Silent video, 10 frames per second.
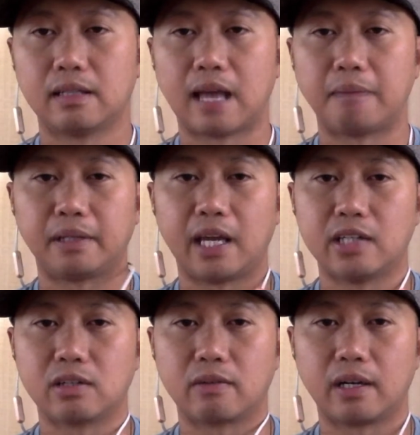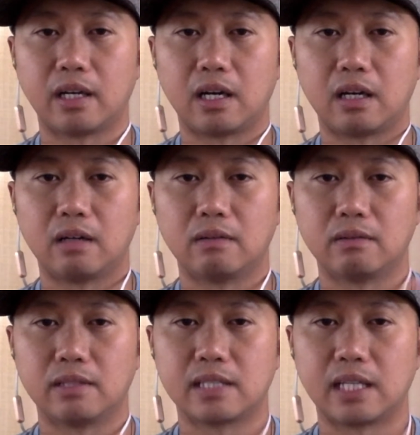application right here
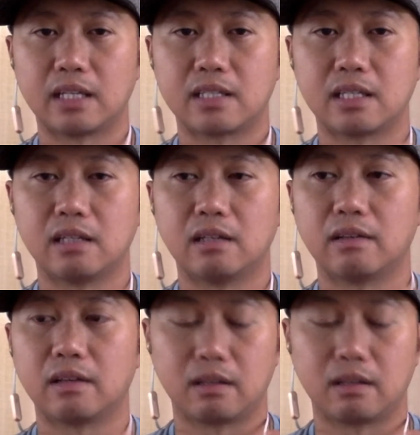with stainless steel